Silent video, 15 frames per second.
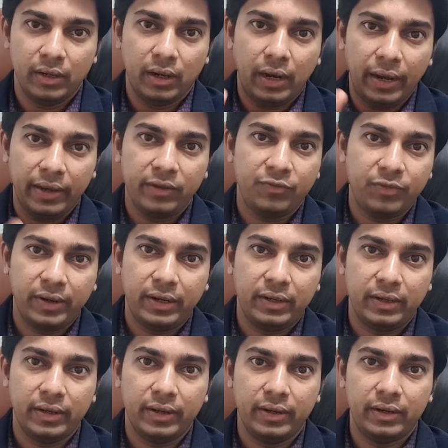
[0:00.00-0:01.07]
High
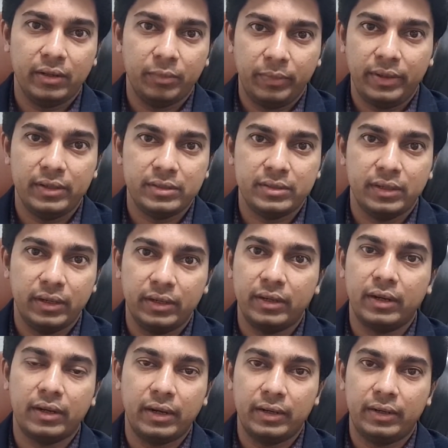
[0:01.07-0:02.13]
fat diet means
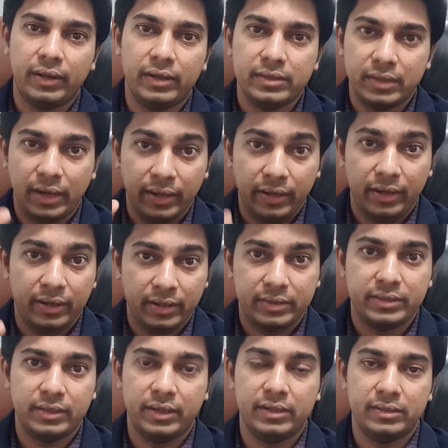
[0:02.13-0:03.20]
it contains high
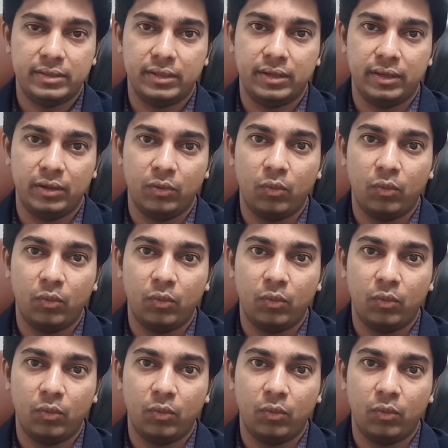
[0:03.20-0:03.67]
energy density.